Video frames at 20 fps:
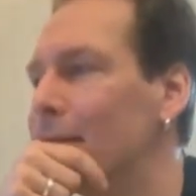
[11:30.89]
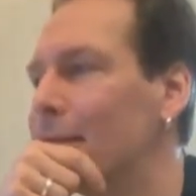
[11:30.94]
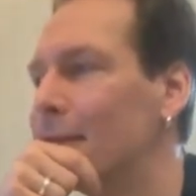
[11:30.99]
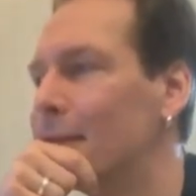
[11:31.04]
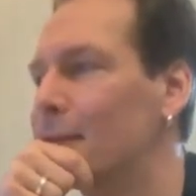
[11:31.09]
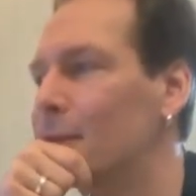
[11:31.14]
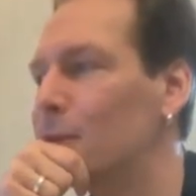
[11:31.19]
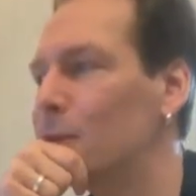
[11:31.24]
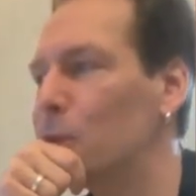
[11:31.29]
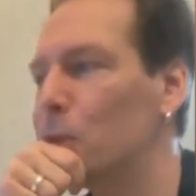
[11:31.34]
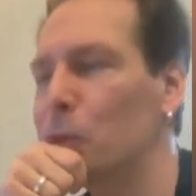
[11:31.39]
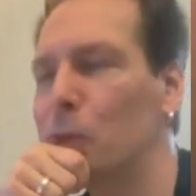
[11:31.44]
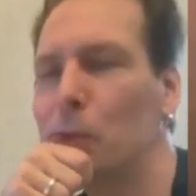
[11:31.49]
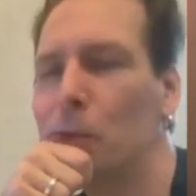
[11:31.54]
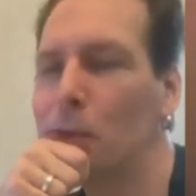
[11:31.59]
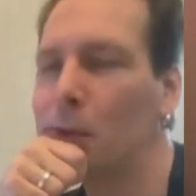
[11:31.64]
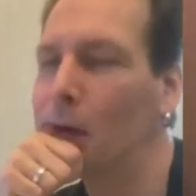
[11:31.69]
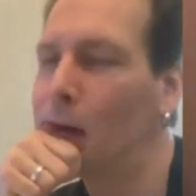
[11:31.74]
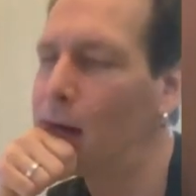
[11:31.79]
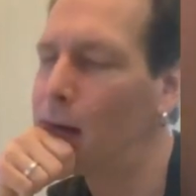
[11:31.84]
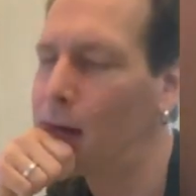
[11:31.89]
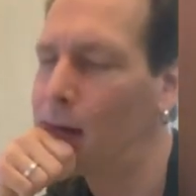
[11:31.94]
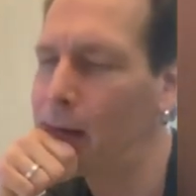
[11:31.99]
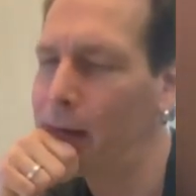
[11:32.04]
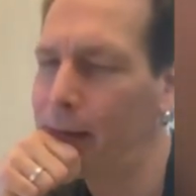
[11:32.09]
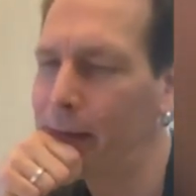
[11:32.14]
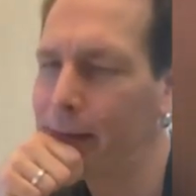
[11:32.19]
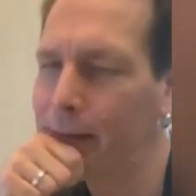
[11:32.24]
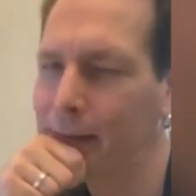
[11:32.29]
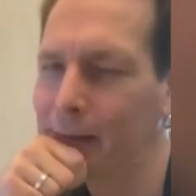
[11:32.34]
It's too
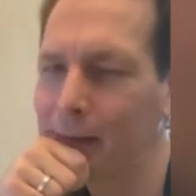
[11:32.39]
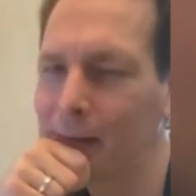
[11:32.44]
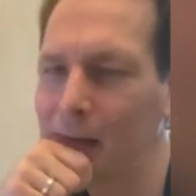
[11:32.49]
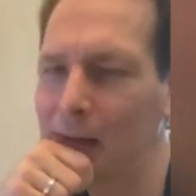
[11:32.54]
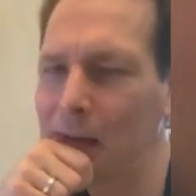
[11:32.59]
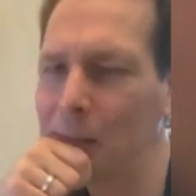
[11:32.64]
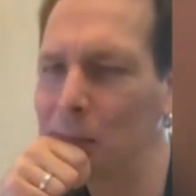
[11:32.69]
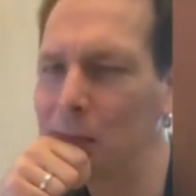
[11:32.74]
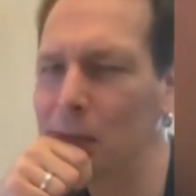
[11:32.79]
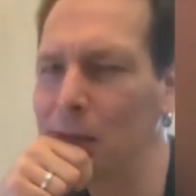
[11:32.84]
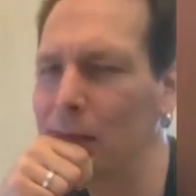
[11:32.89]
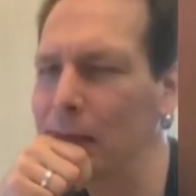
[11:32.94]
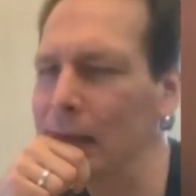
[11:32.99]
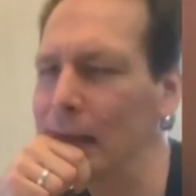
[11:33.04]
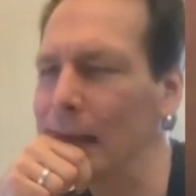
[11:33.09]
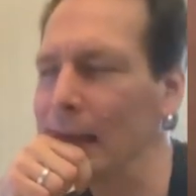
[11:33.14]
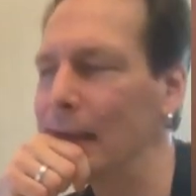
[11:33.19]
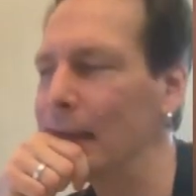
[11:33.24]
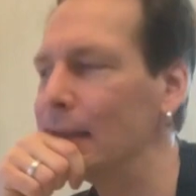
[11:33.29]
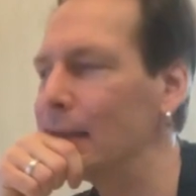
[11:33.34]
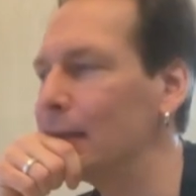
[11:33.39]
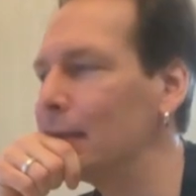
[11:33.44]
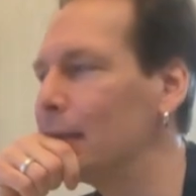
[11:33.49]
hard. I'm sorry.